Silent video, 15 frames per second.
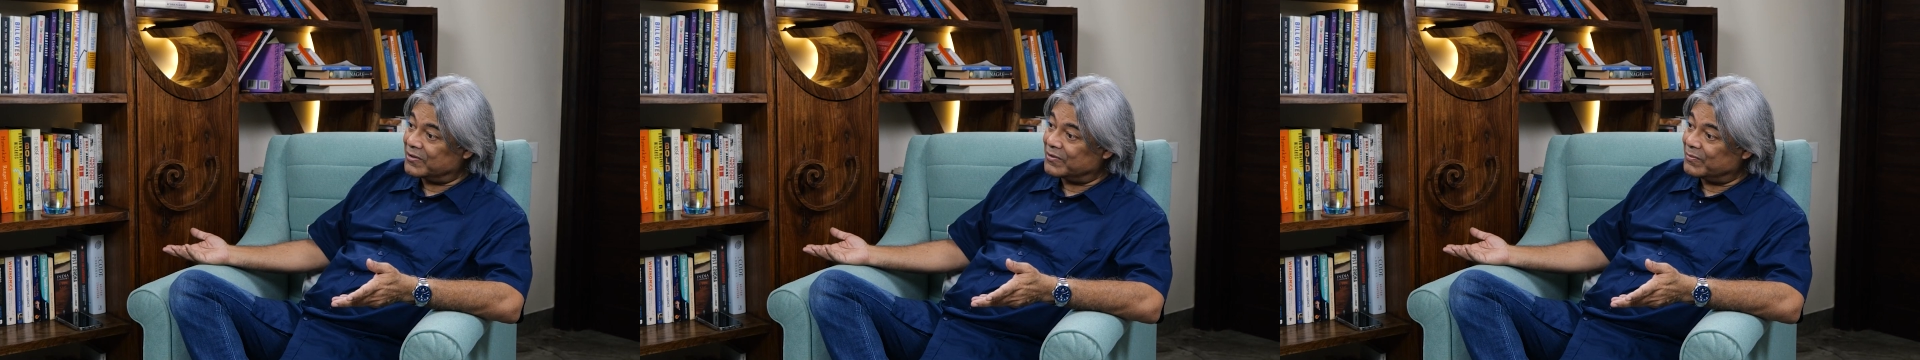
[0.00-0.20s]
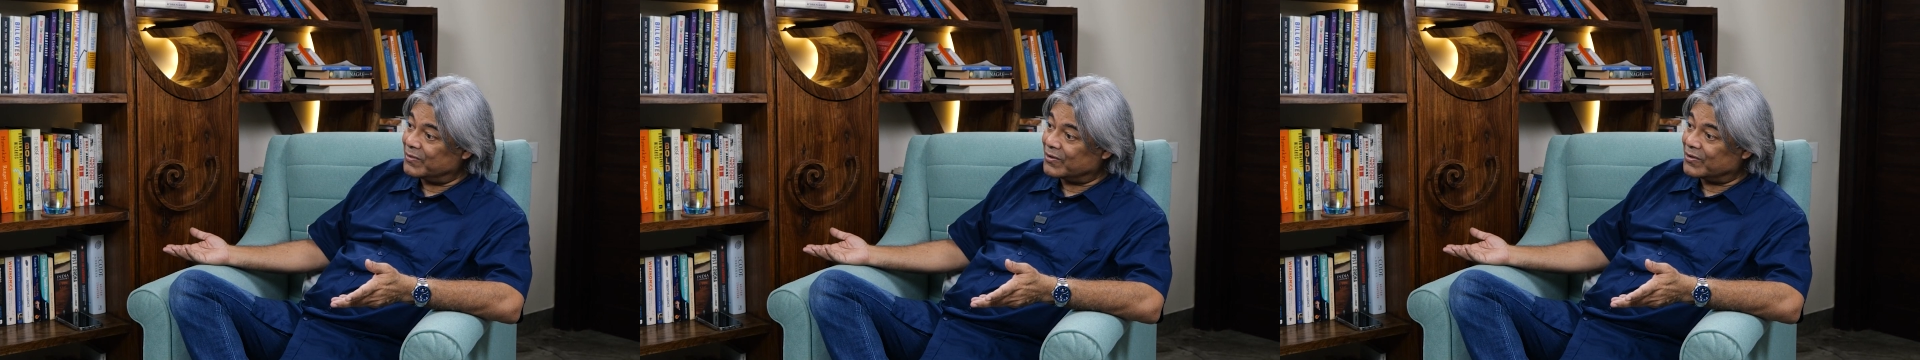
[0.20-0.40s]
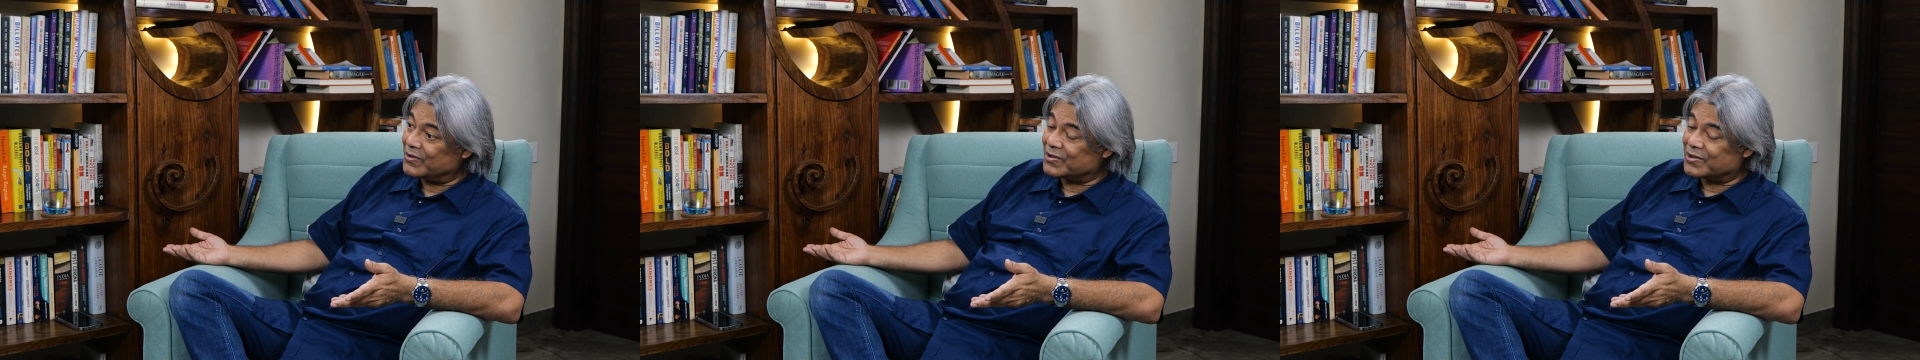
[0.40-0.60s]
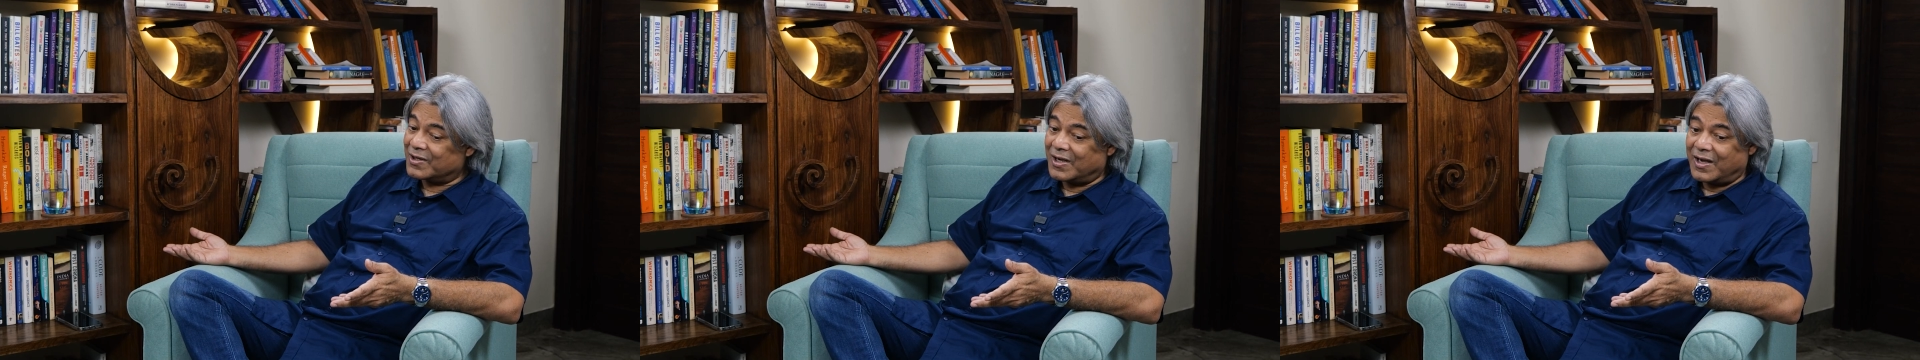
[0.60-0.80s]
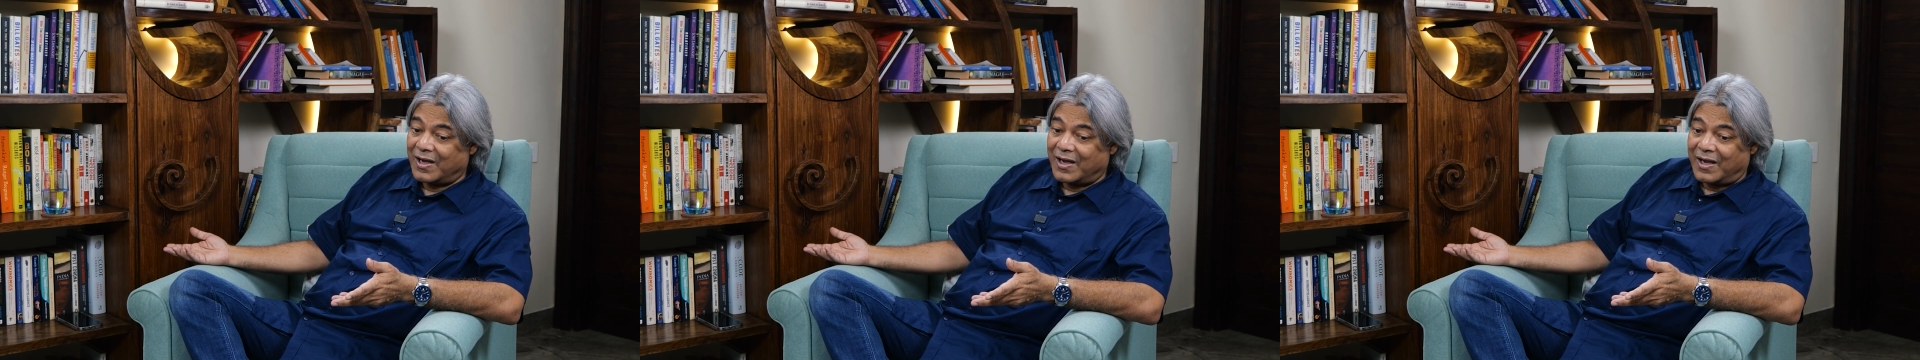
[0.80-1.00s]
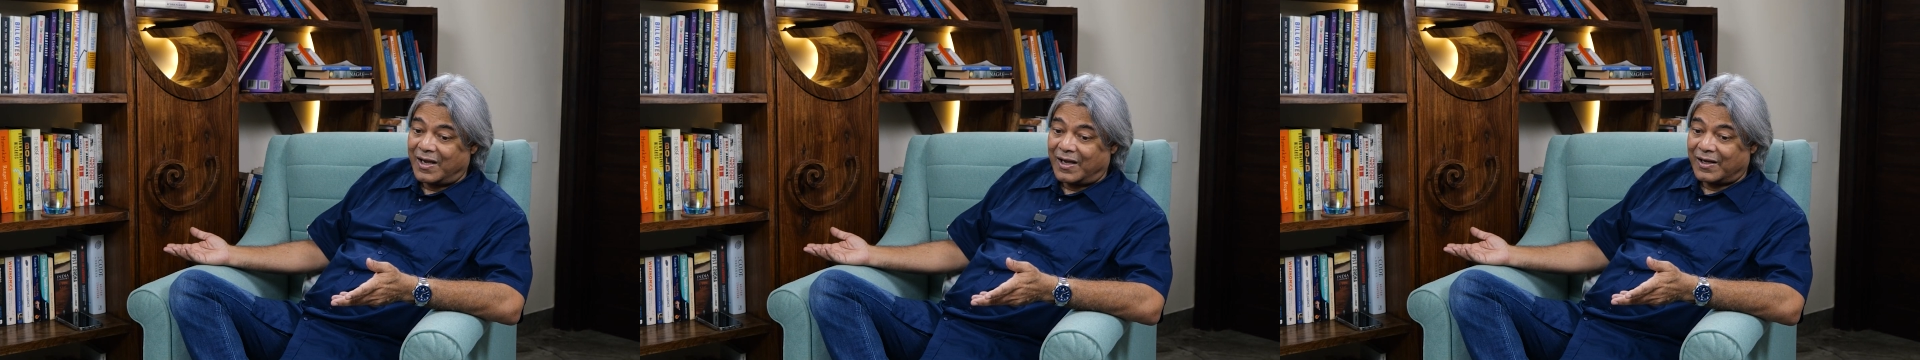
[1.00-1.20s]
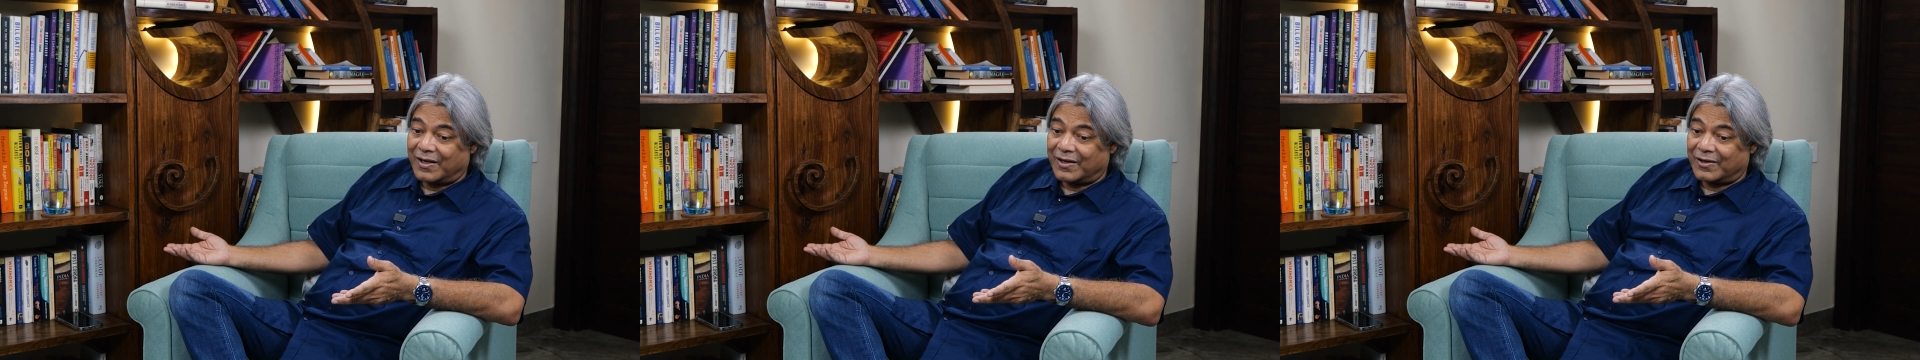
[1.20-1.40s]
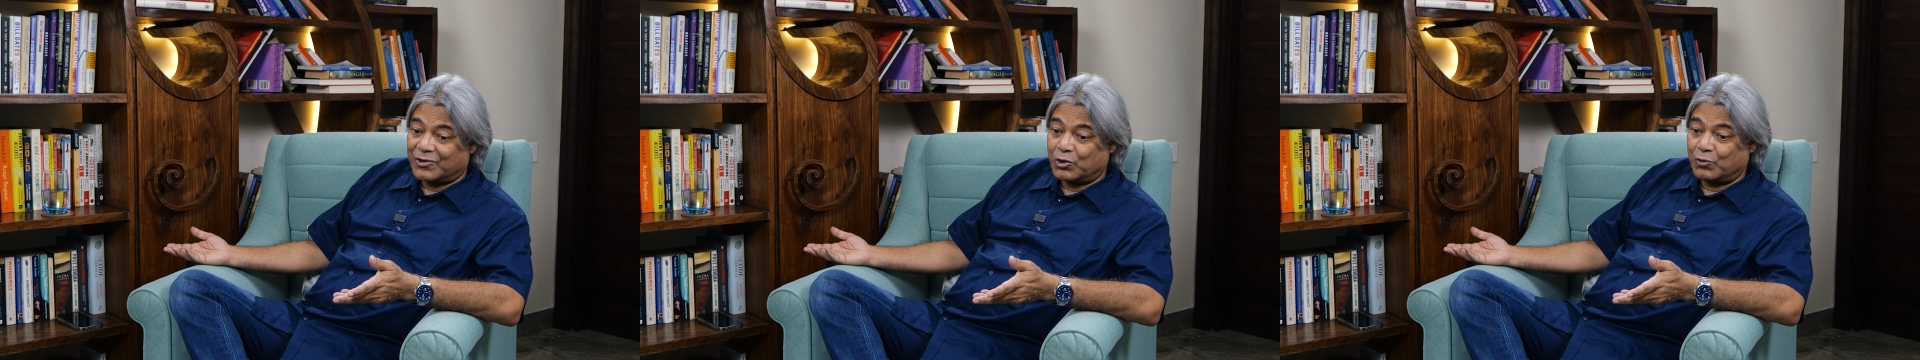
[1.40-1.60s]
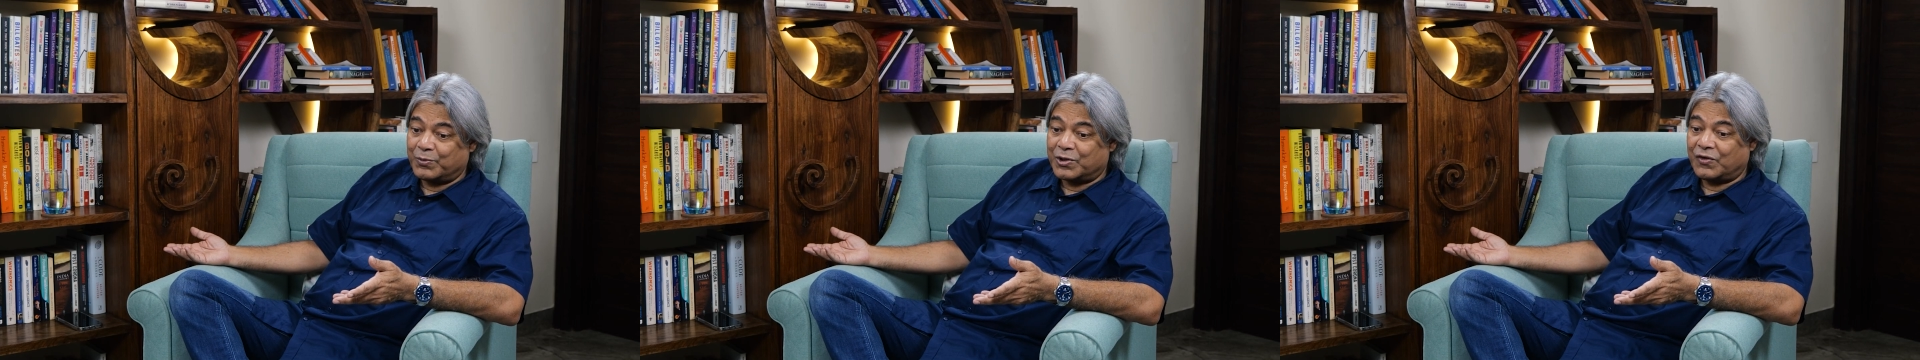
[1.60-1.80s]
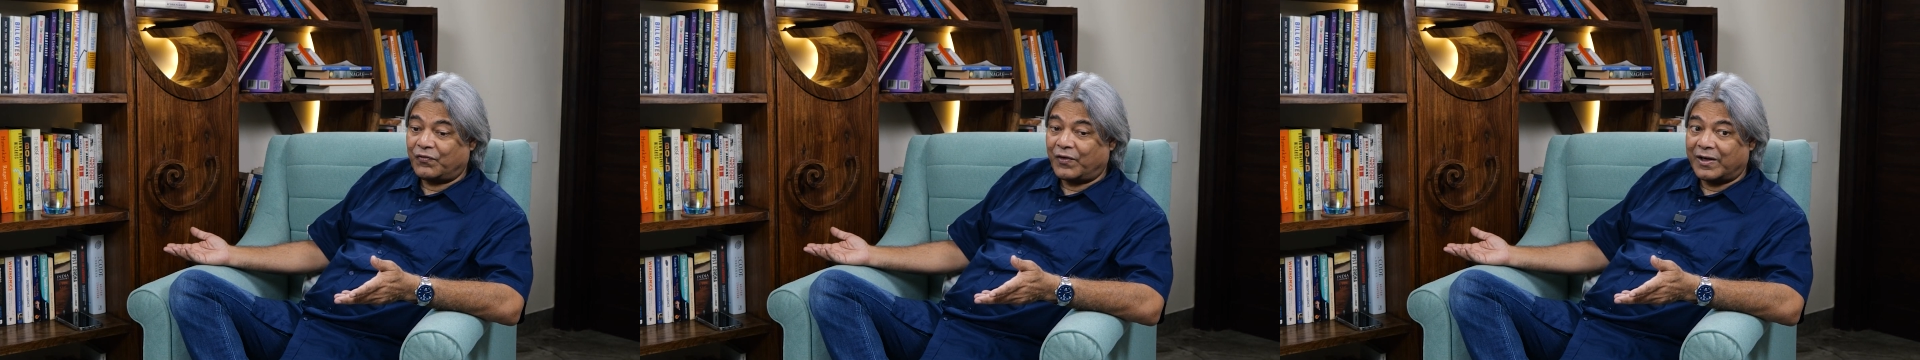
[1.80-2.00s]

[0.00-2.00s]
good, because too much of